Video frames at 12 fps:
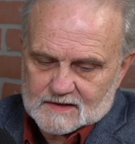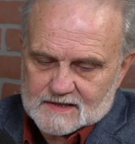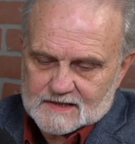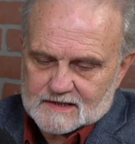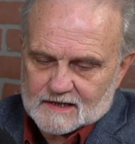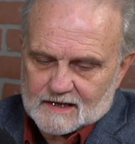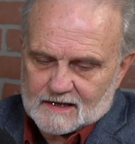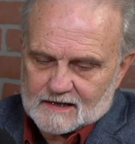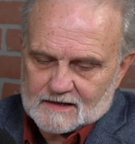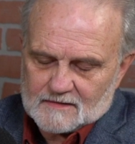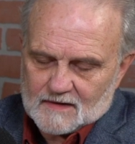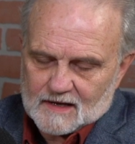to
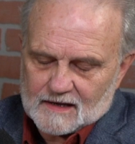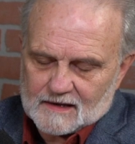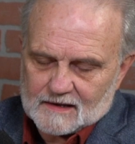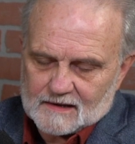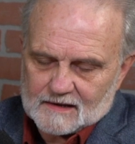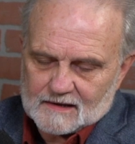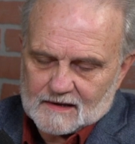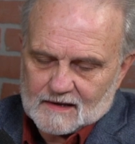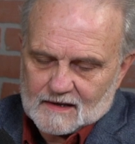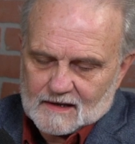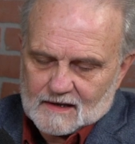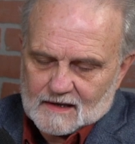stay and
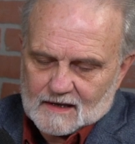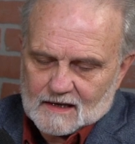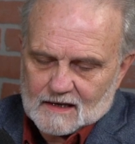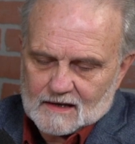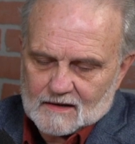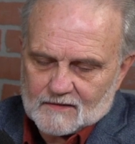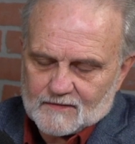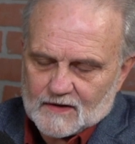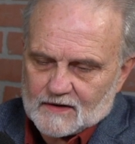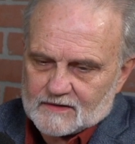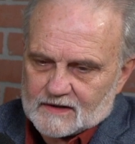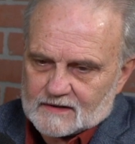
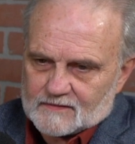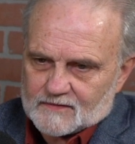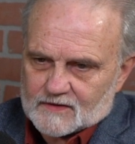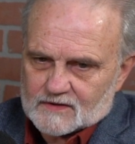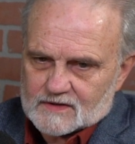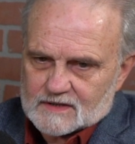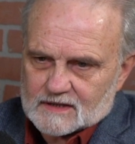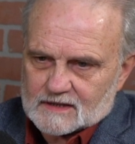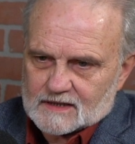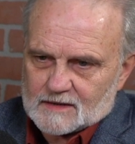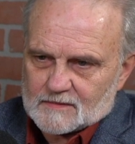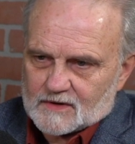founded the first
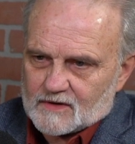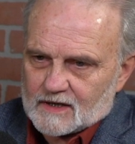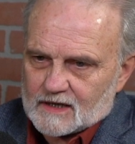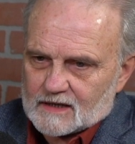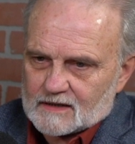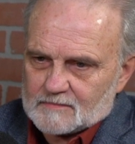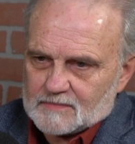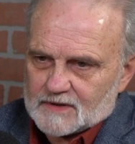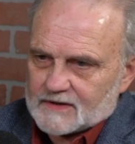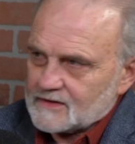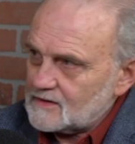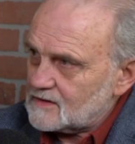Democratic
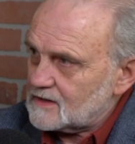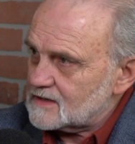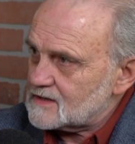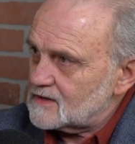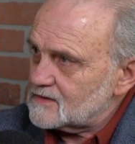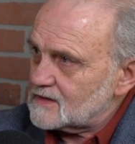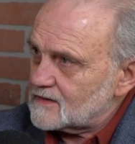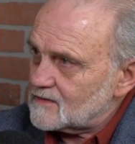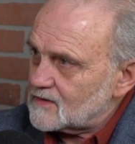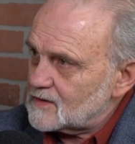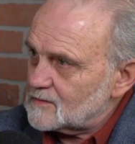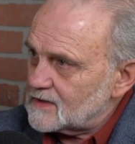political consulting
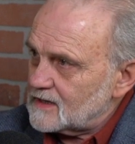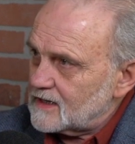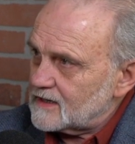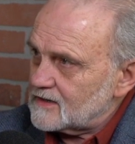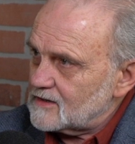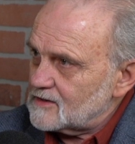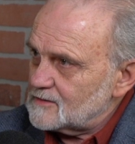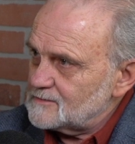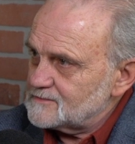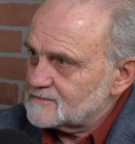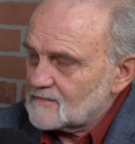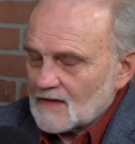firm in Idaho.
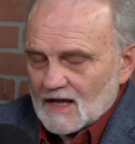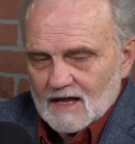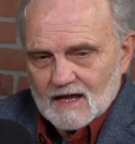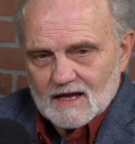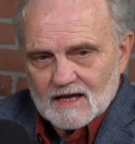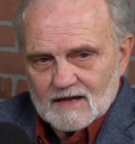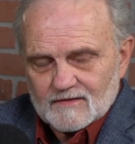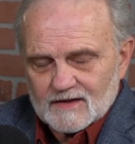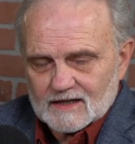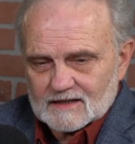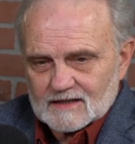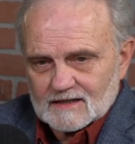In
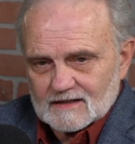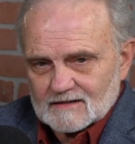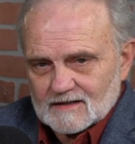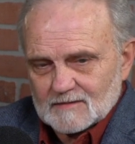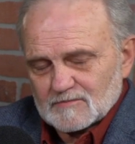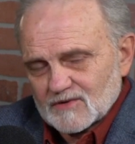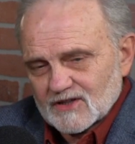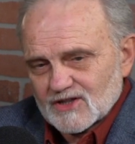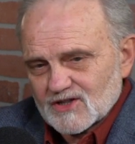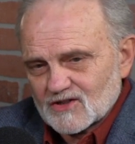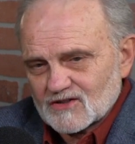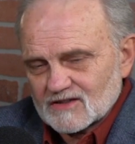fact, I'm
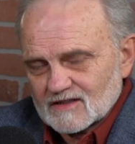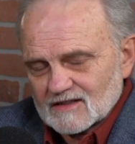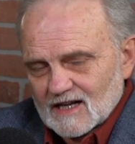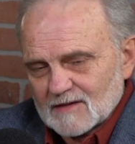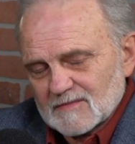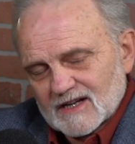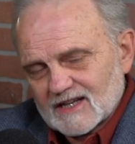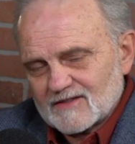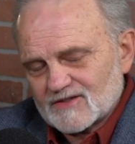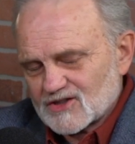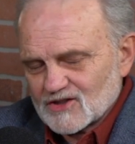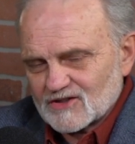not
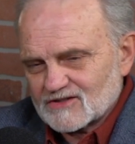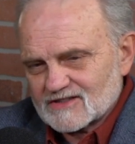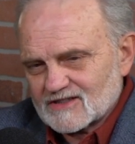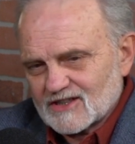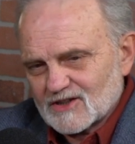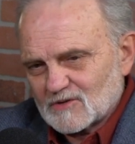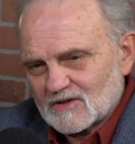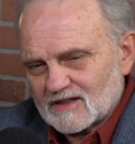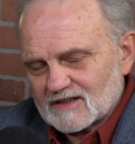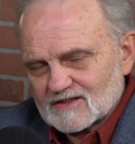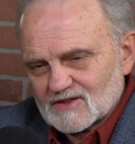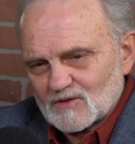even sure there's another
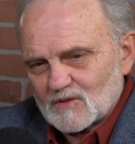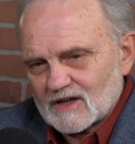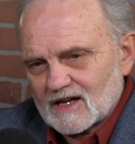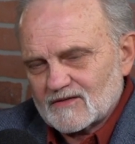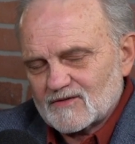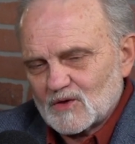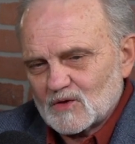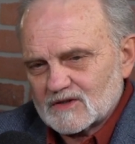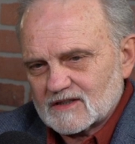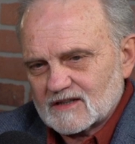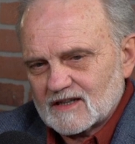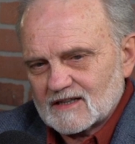one. So when I
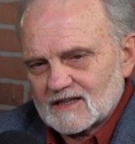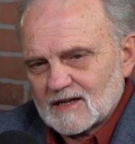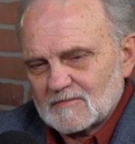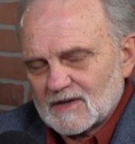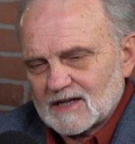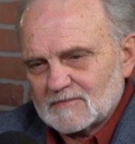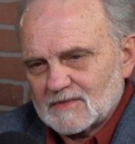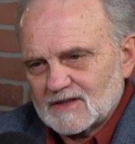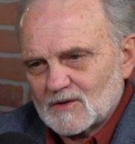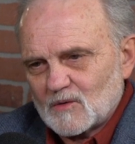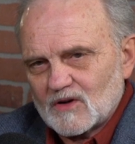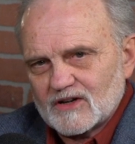folded that might have been
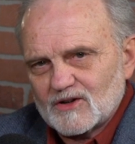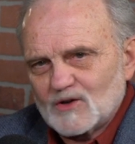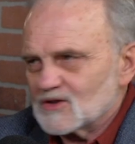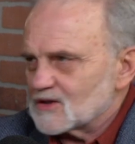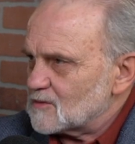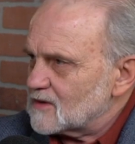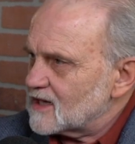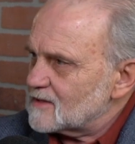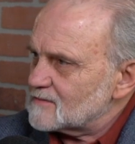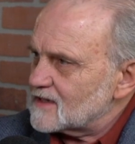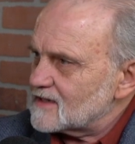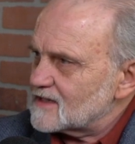the one and only one.
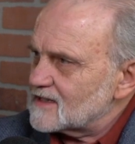I'm not